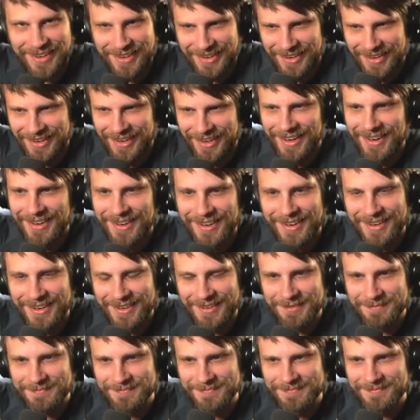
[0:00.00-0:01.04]

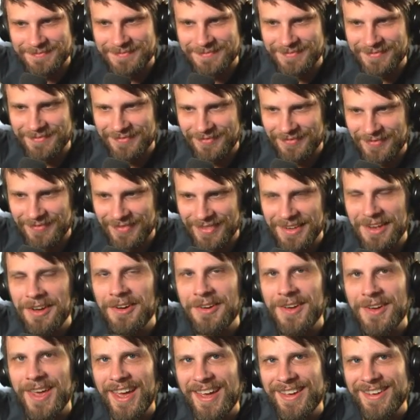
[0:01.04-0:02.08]
Um,
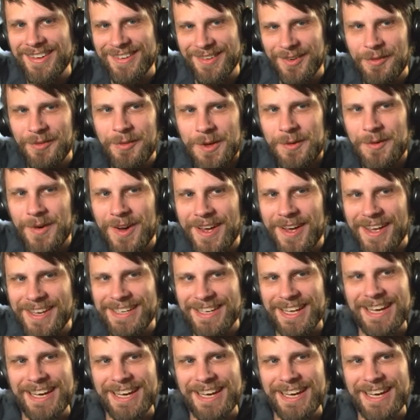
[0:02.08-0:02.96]
okay, we won.